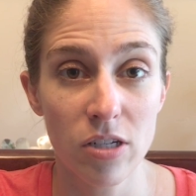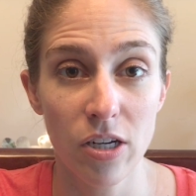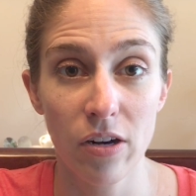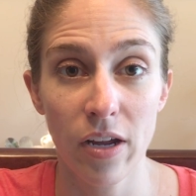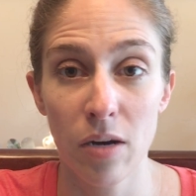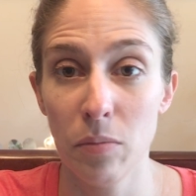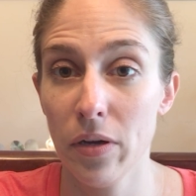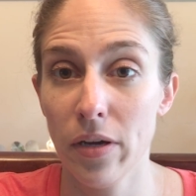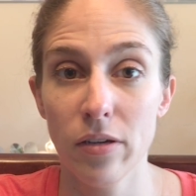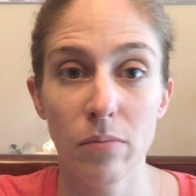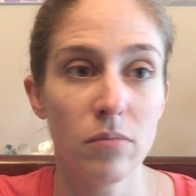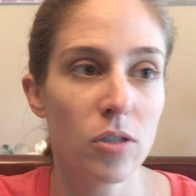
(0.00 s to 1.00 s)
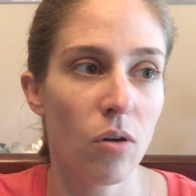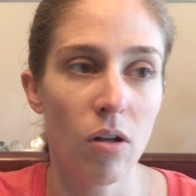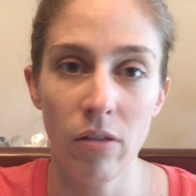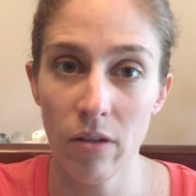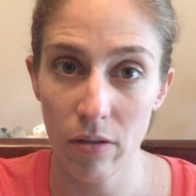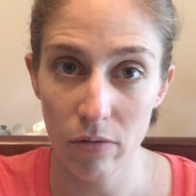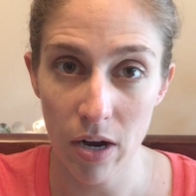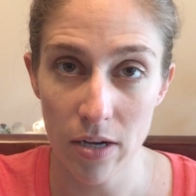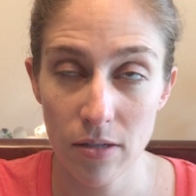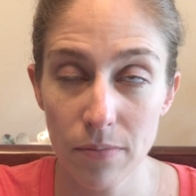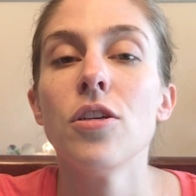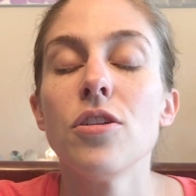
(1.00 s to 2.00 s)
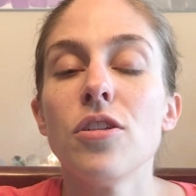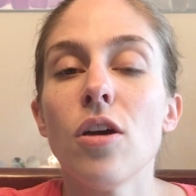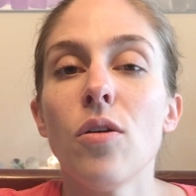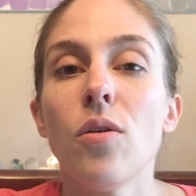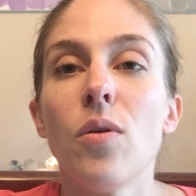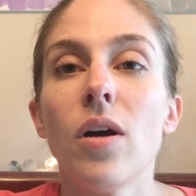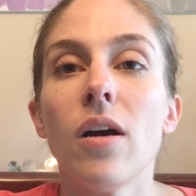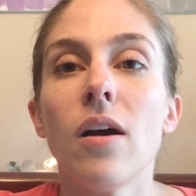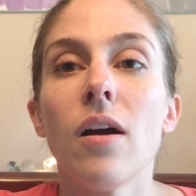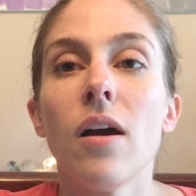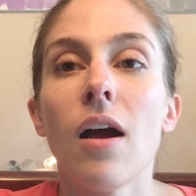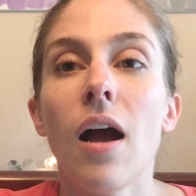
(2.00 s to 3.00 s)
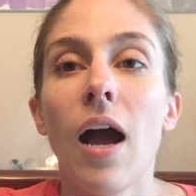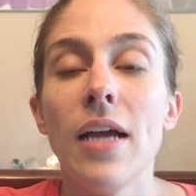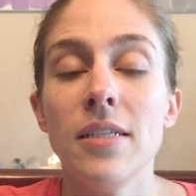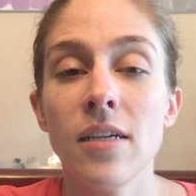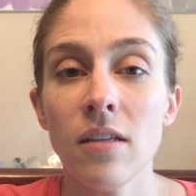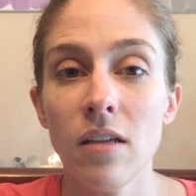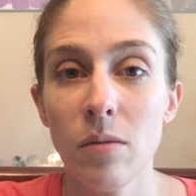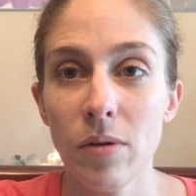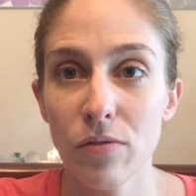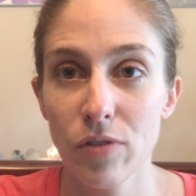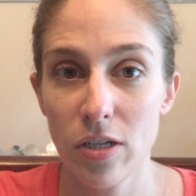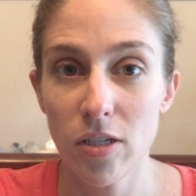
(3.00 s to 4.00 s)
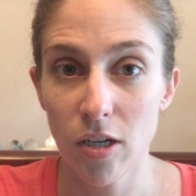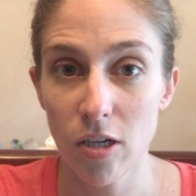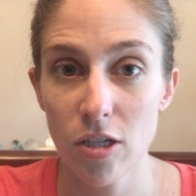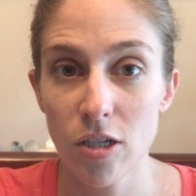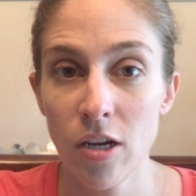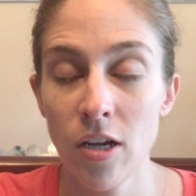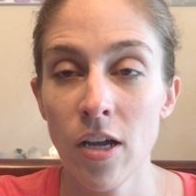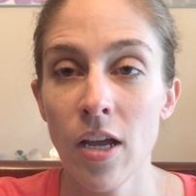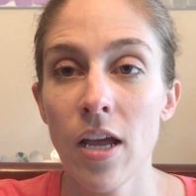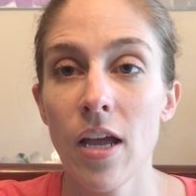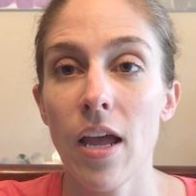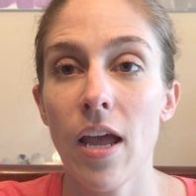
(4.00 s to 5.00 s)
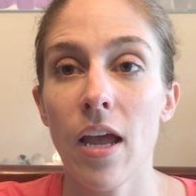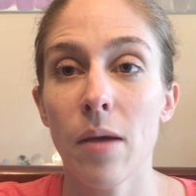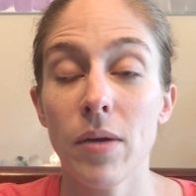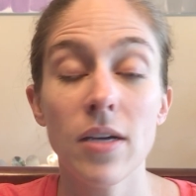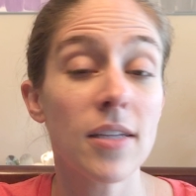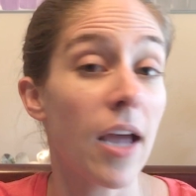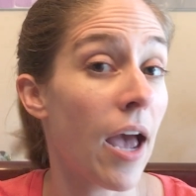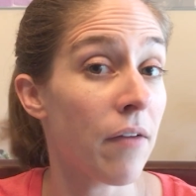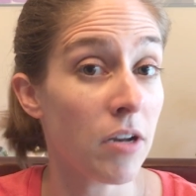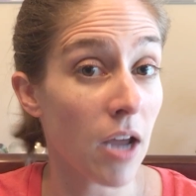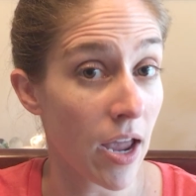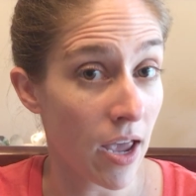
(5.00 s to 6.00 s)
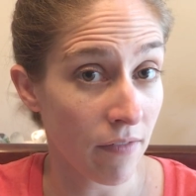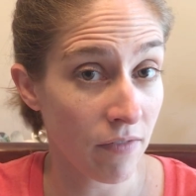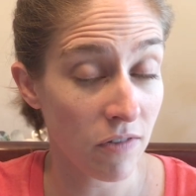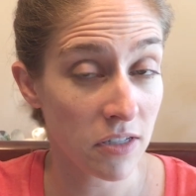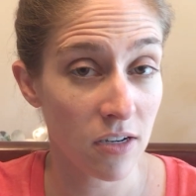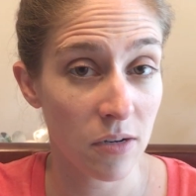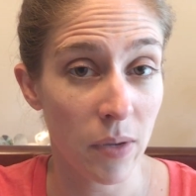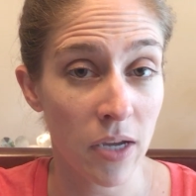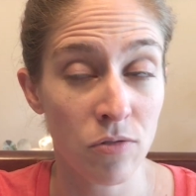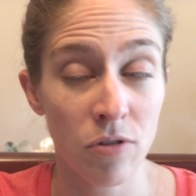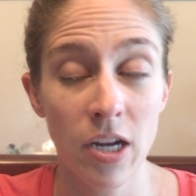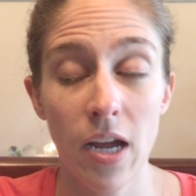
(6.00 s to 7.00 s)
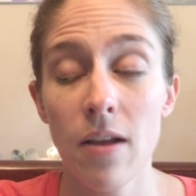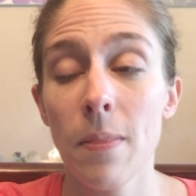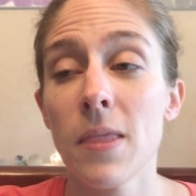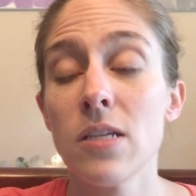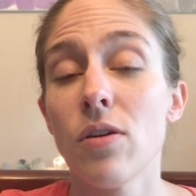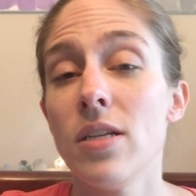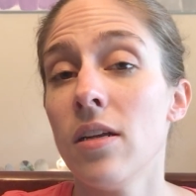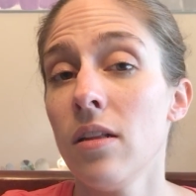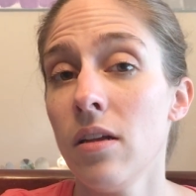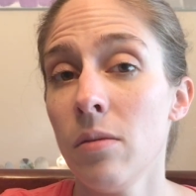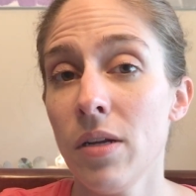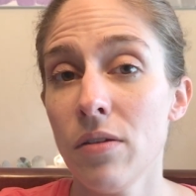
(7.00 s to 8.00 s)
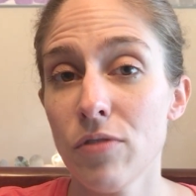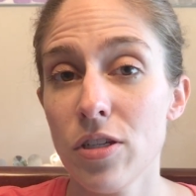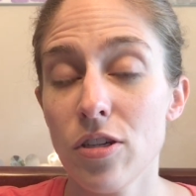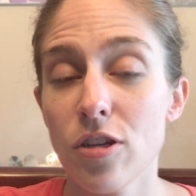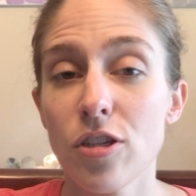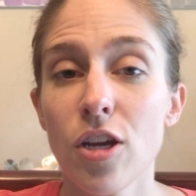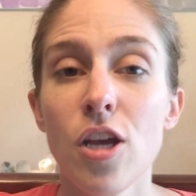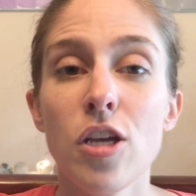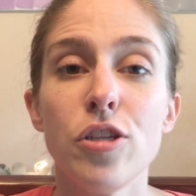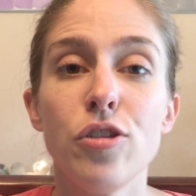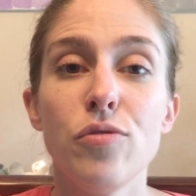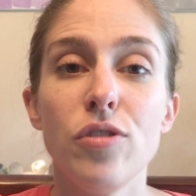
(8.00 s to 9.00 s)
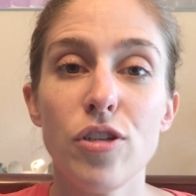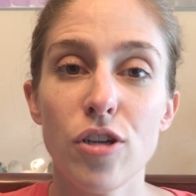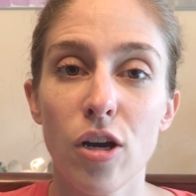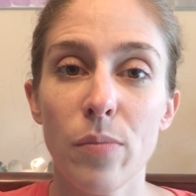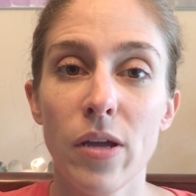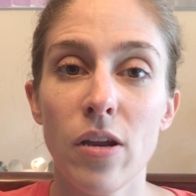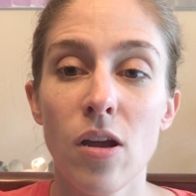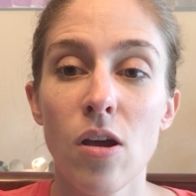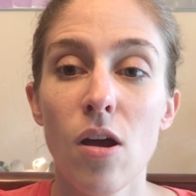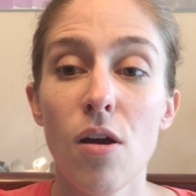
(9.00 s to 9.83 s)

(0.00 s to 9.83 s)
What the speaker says: tier at Animal Kingdom, so all the other rides. So I did a little bit of research, and because I haven't visited Pandora yet, so I did a little bit of research to determine